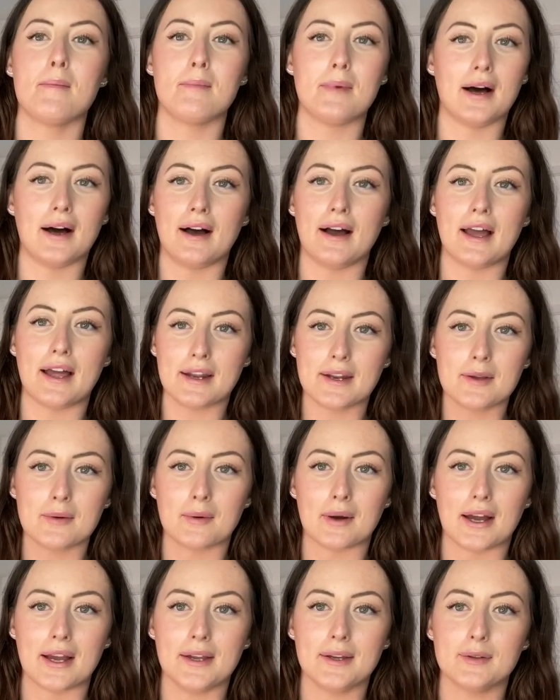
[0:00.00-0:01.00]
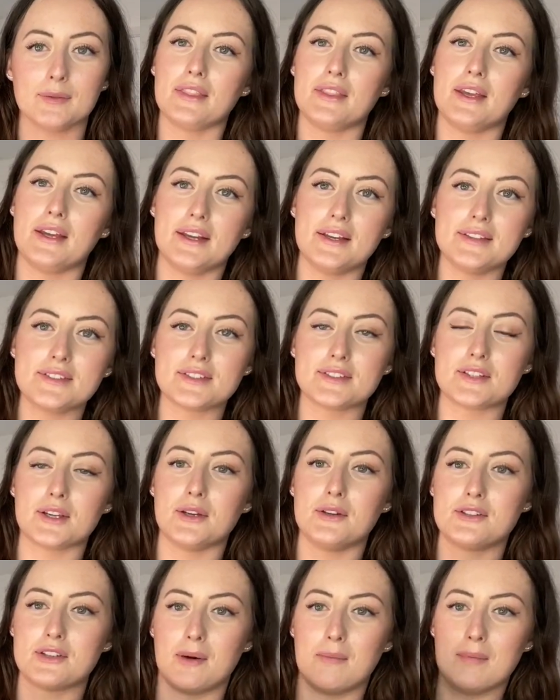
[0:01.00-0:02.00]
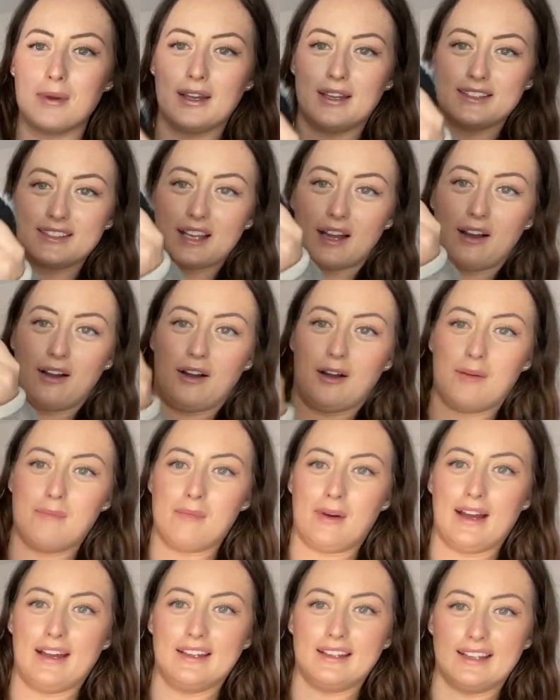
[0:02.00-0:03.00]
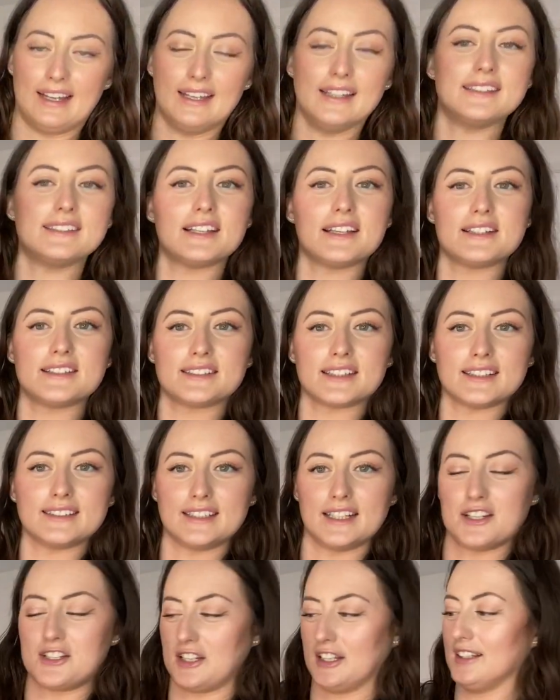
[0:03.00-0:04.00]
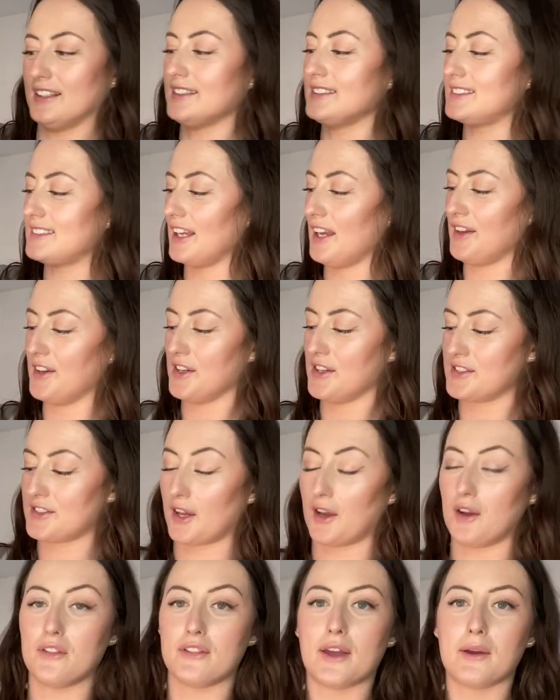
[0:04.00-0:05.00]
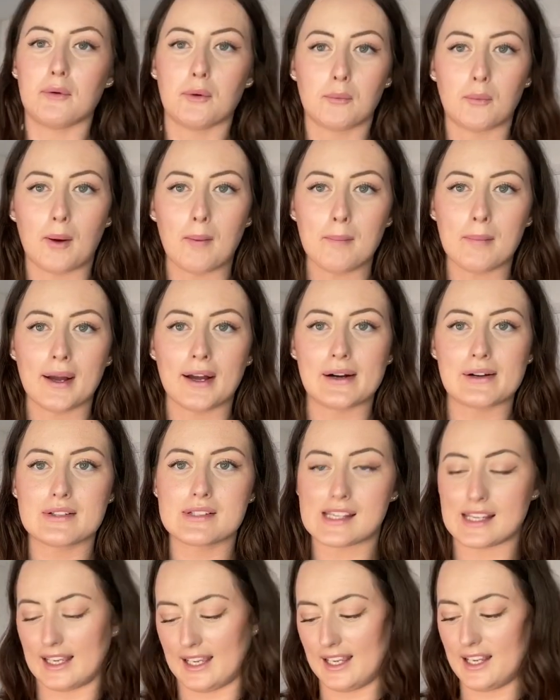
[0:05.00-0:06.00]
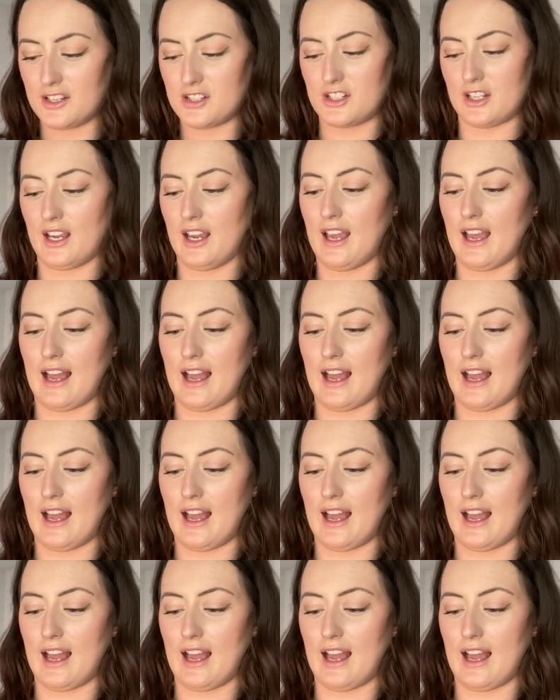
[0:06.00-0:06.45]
But anyway, these two jumpers are my latest additions, so they were £1 each,